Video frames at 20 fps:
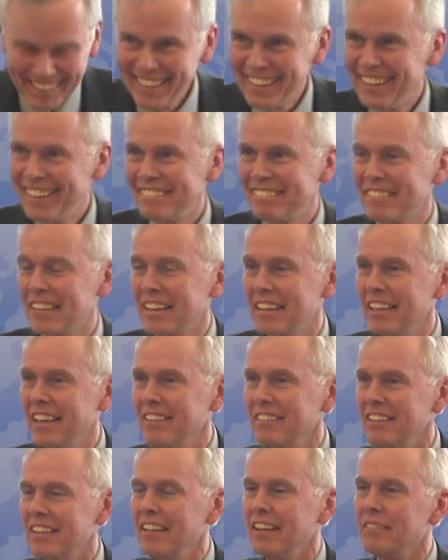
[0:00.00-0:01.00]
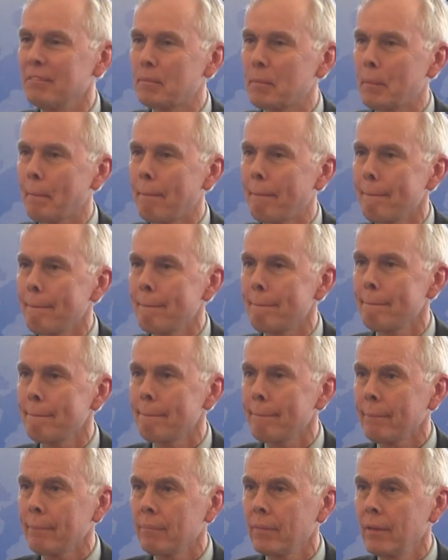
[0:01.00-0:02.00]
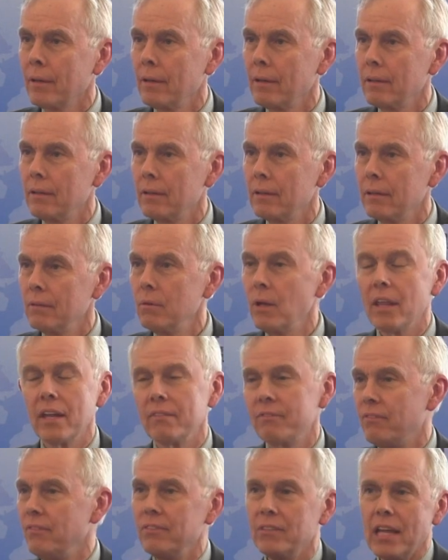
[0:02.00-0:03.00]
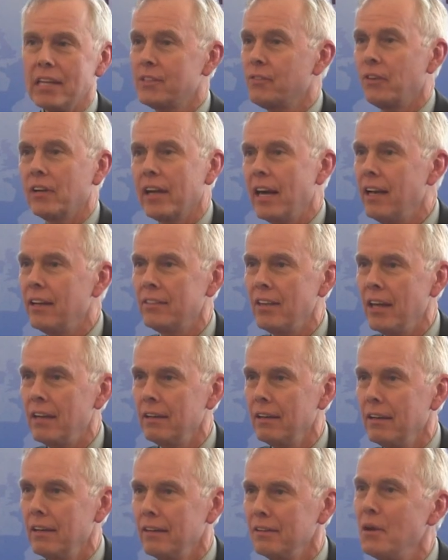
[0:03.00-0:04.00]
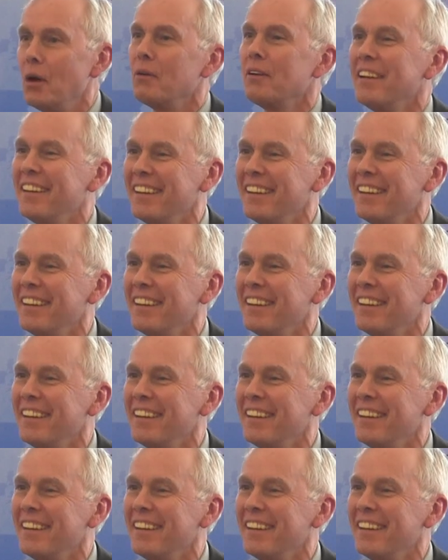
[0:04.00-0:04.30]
um, I just, quick question. I don't want to put you on the spot or anything. Well, from... let's forget it then. No.